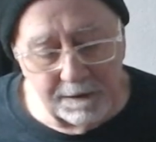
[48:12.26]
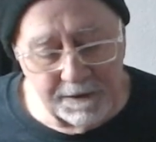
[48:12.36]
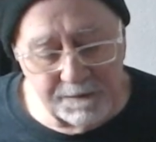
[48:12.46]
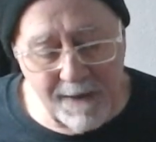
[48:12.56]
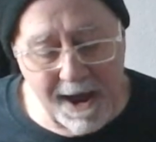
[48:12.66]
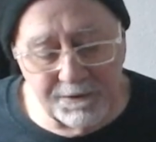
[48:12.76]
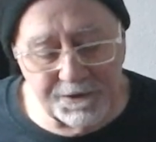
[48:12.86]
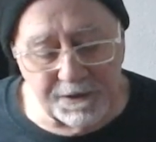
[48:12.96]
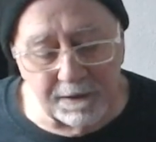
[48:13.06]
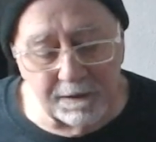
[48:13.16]
It's
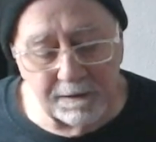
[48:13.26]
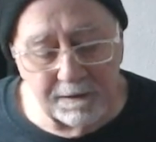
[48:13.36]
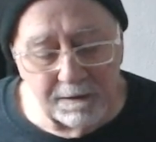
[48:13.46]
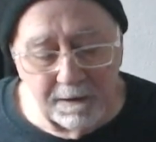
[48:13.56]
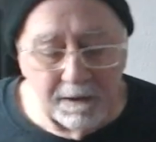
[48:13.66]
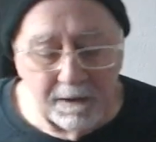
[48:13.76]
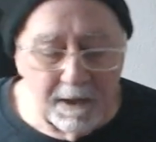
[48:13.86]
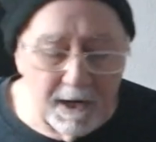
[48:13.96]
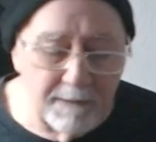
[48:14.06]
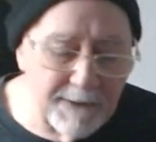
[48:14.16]
bouncing.
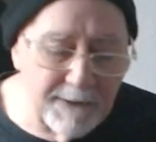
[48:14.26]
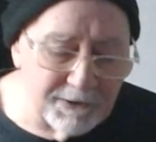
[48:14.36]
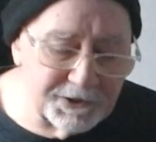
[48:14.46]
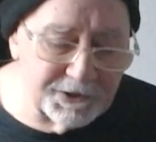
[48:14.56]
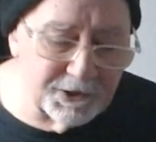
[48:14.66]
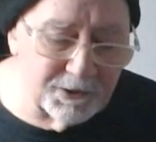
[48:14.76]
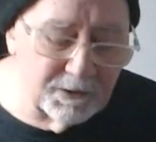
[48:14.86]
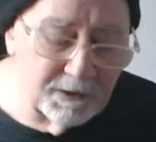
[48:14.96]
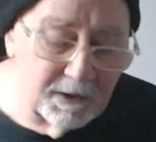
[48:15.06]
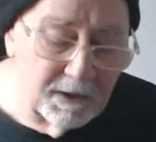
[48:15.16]
I bounce 2,
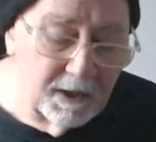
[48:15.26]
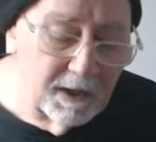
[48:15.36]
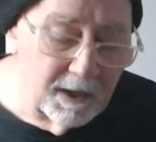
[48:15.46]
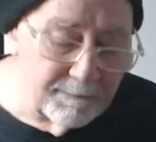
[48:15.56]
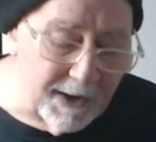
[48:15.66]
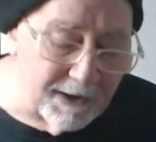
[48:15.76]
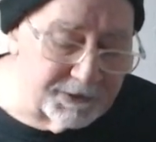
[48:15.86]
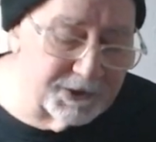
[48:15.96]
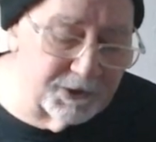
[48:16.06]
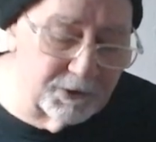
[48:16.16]

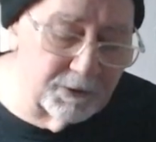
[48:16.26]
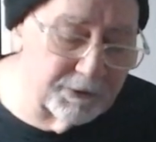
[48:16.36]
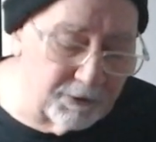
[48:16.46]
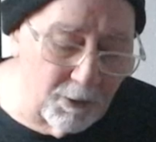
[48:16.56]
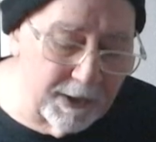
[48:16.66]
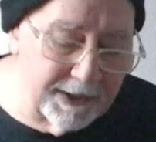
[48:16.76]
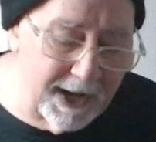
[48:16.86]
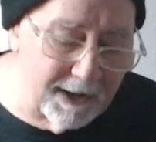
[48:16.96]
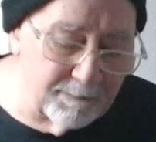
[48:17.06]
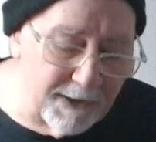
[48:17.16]
bounce 2, throw it
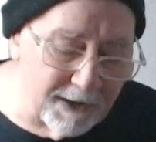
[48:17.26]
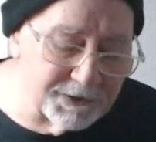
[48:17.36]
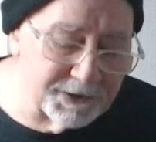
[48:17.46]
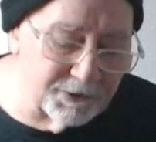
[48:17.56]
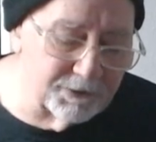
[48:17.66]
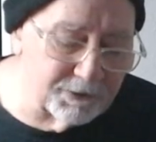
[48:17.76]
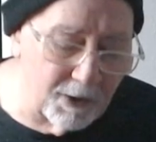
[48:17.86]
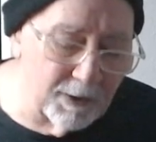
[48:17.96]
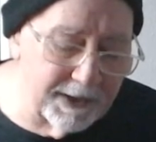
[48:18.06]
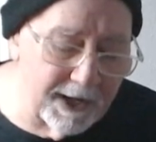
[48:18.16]
down, bounce 2,
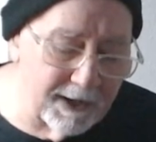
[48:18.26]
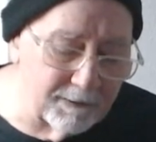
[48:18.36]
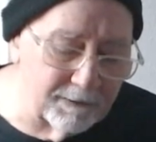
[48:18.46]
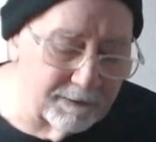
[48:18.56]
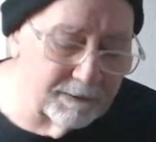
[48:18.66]
throw it down.